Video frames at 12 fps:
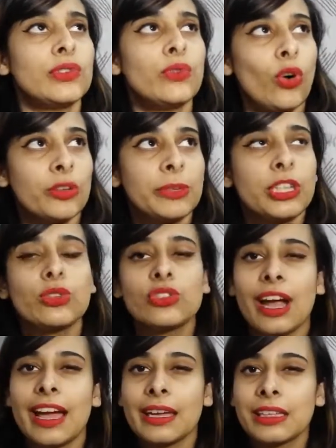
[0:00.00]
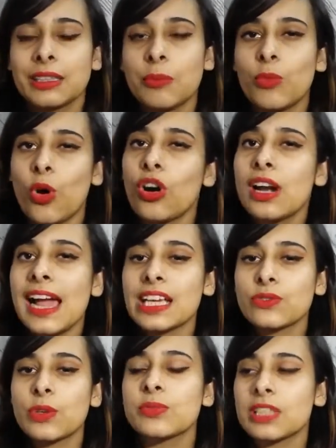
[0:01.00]
if you want me to try some more
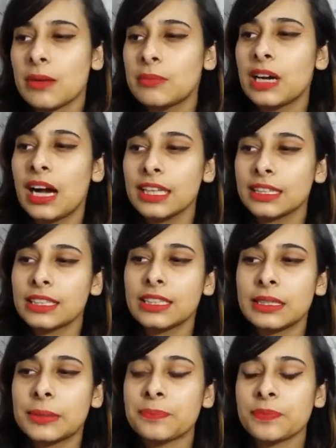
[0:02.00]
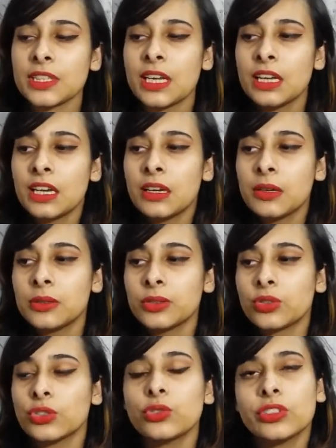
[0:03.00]
hacks from some other
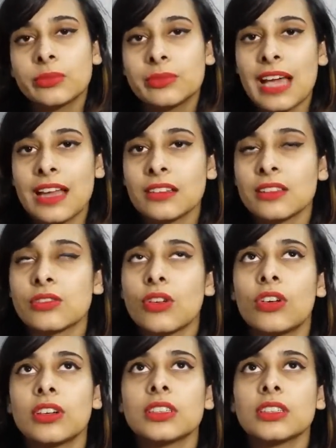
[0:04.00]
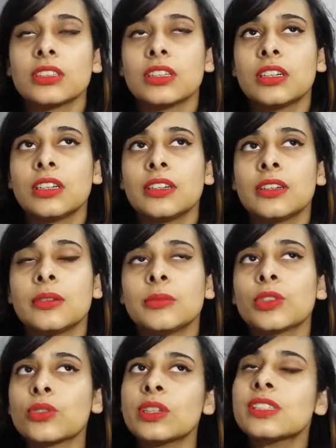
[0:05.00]
YouTube channels or
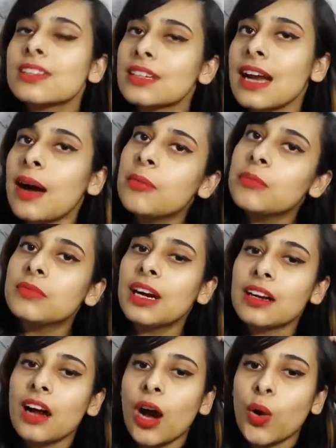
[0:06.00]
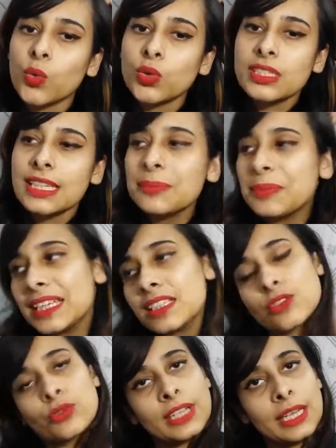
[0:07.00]
Instagram accounts, then
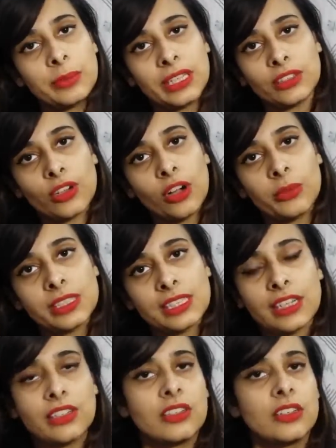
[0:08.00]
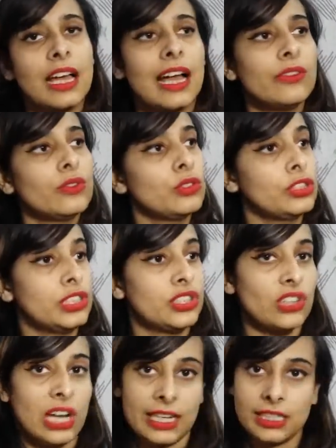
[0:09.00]
please do tell me in the comment section. I would
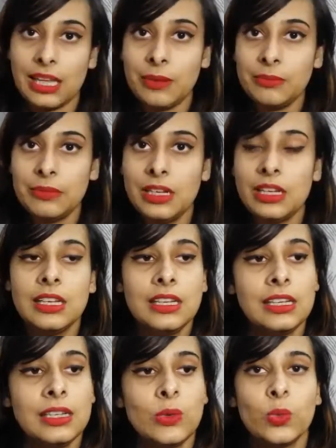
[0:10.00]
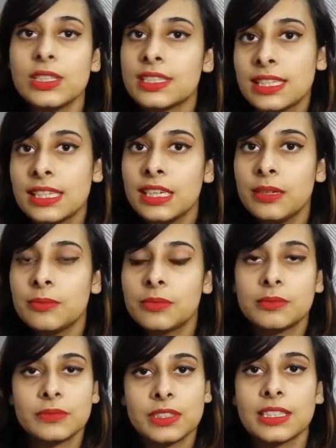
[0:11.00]
try some. We'll see
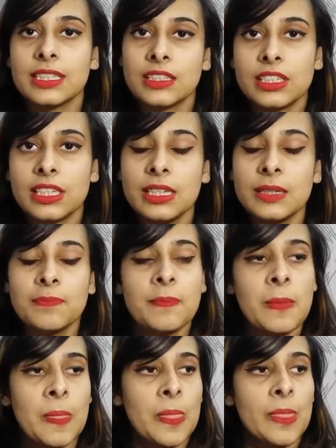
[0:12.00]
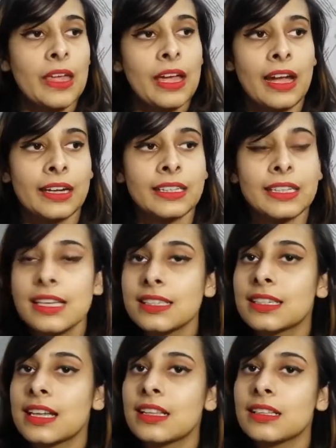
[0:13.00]
the tea. And
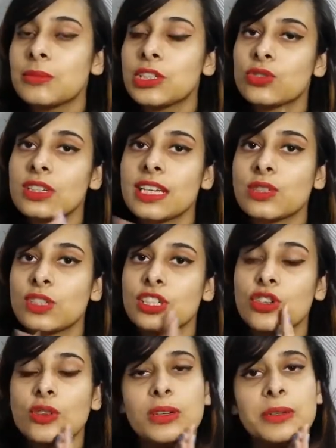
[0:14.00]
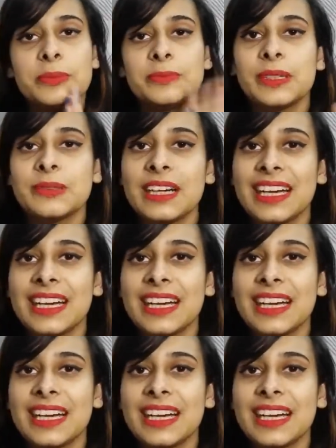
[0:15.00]
yes, then I'll meet you in the next video. Bye